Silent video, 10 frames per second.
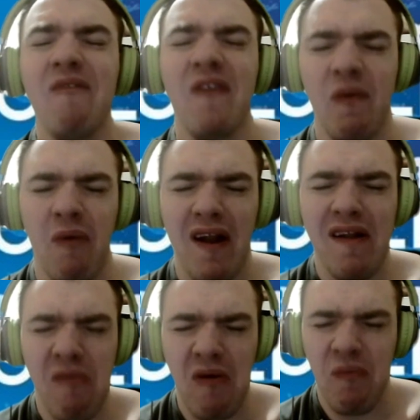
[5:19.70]
from the Brands
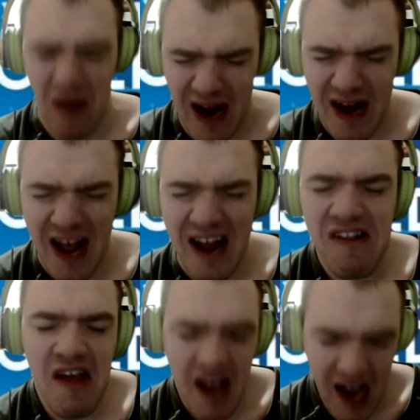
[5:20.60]
World podcast?
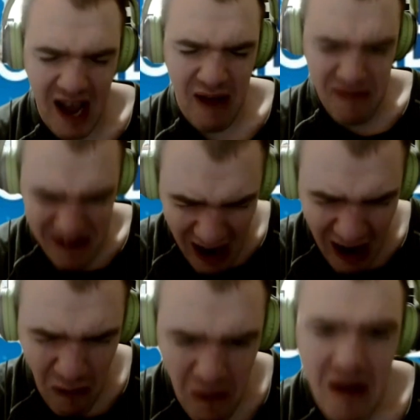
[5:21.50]
If
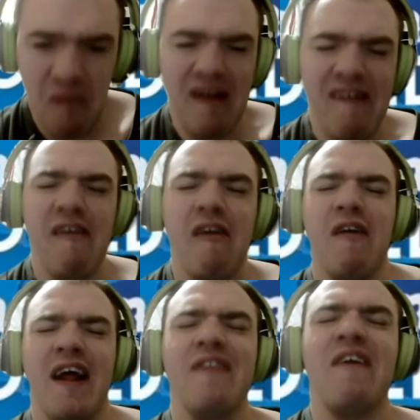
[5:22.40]
so, make sure you go
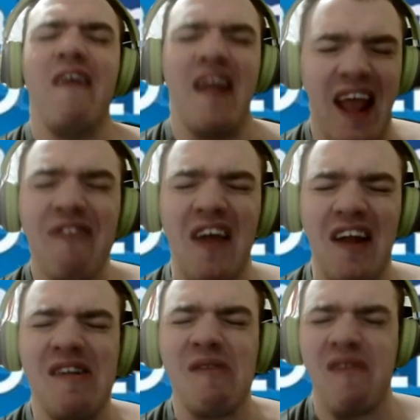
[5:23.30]
down there and hit that
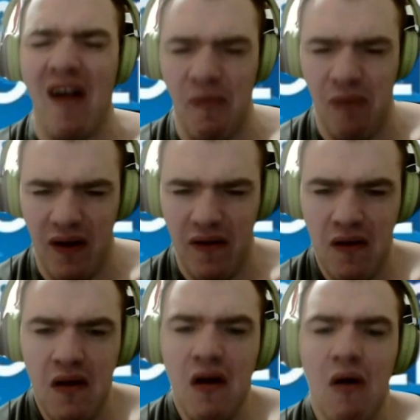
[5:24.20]
subscribe button.
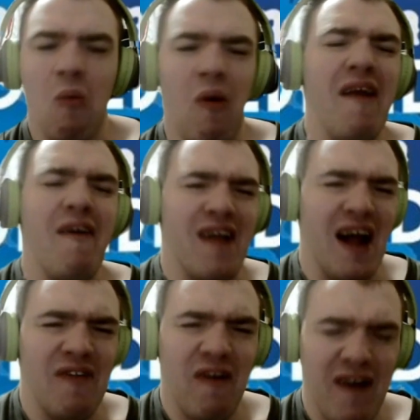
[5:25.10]
While you're
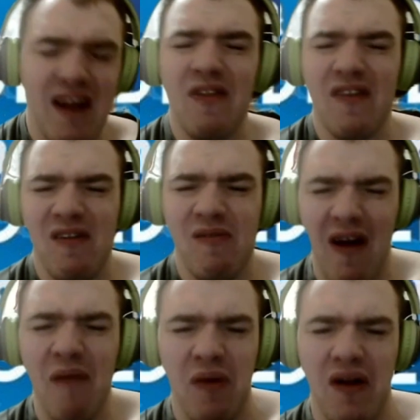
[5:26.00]
down there hitting the
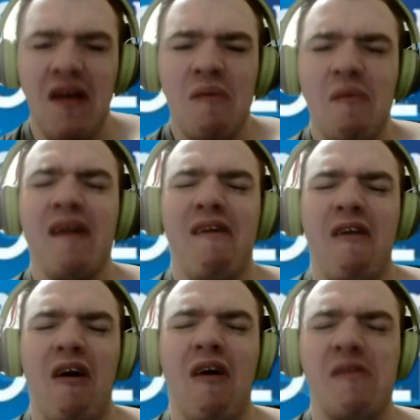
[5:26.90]
subscribe button, make sure to
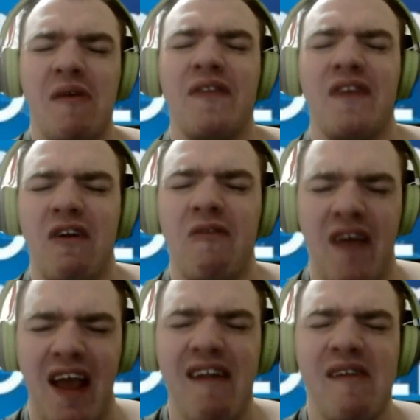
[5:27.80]
also hit the
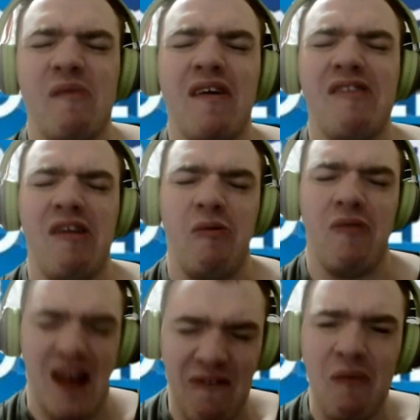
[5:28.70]
notification bell so you
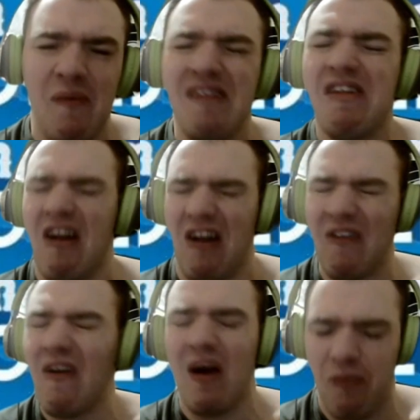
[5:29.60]
never miss
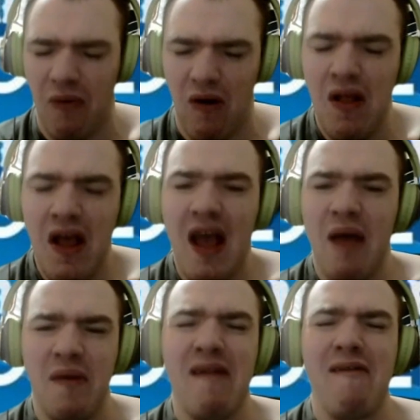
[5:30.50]
another upload. And
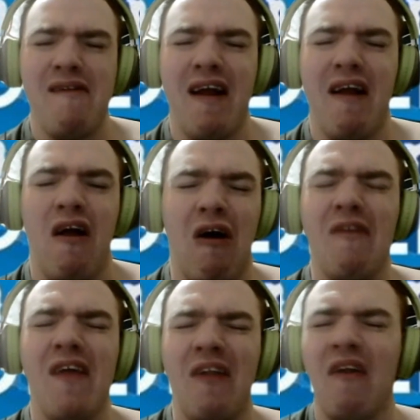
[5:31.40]
make sure you check out all
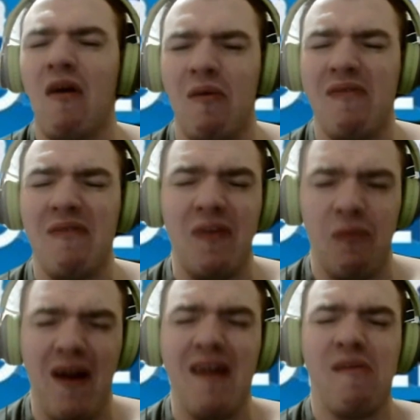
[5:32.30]
the other clips from the
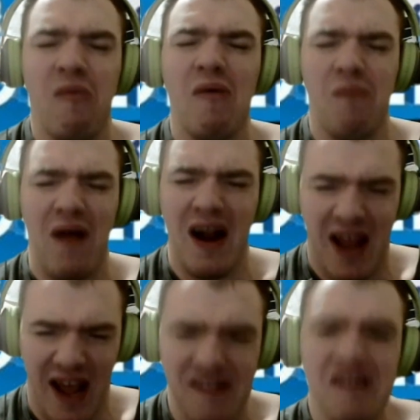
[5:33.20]
Brands World podcast